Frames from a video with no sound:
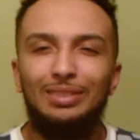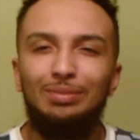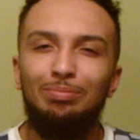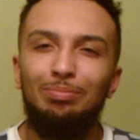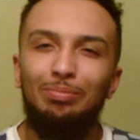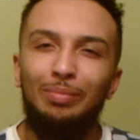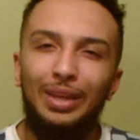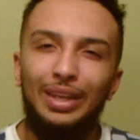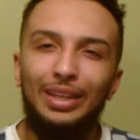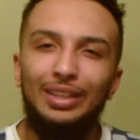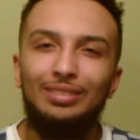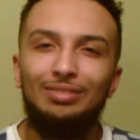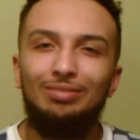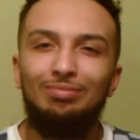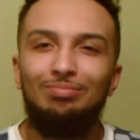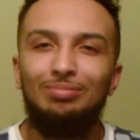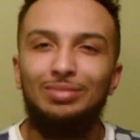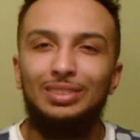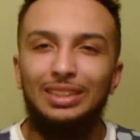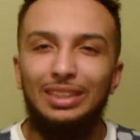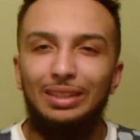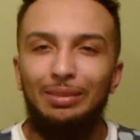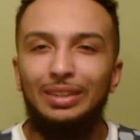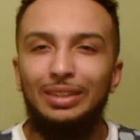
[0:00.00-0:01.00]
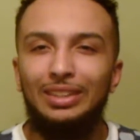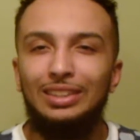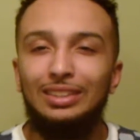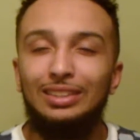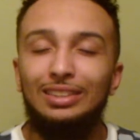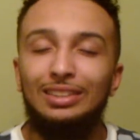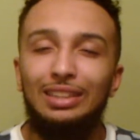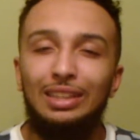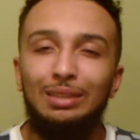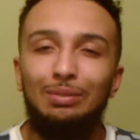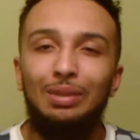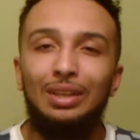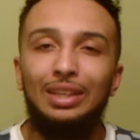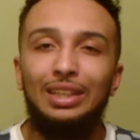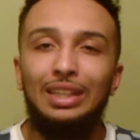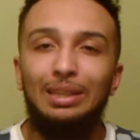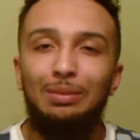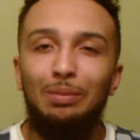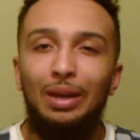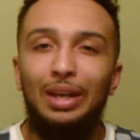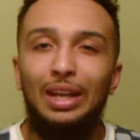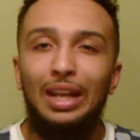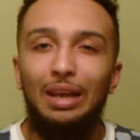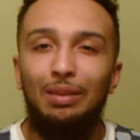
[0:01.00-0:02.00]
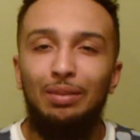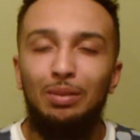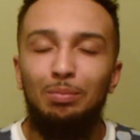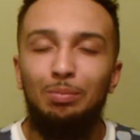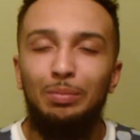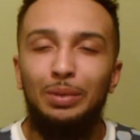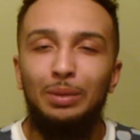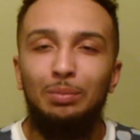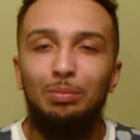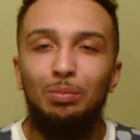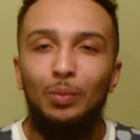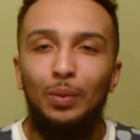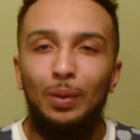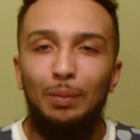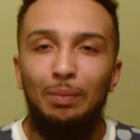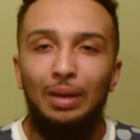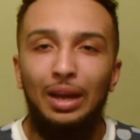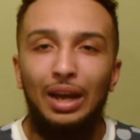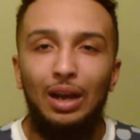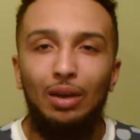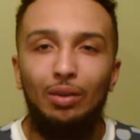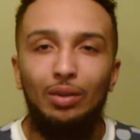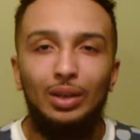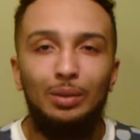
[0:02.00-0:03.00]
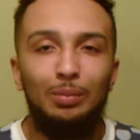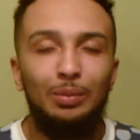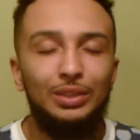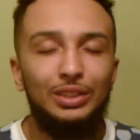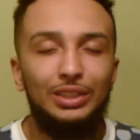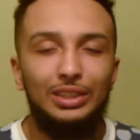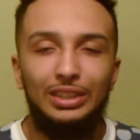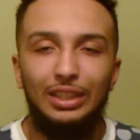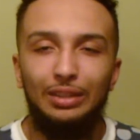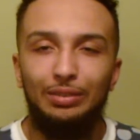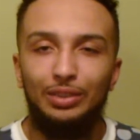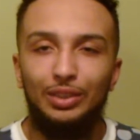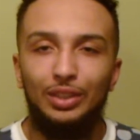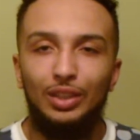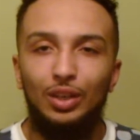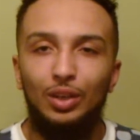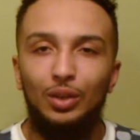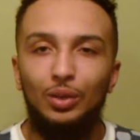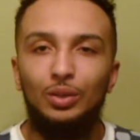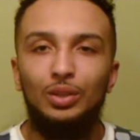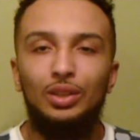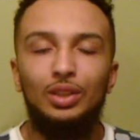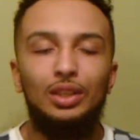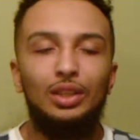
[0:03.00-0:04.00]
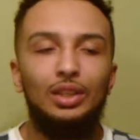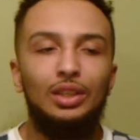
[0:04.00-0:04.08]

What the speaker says: makes it seem like he might have a bit more power, but you never know.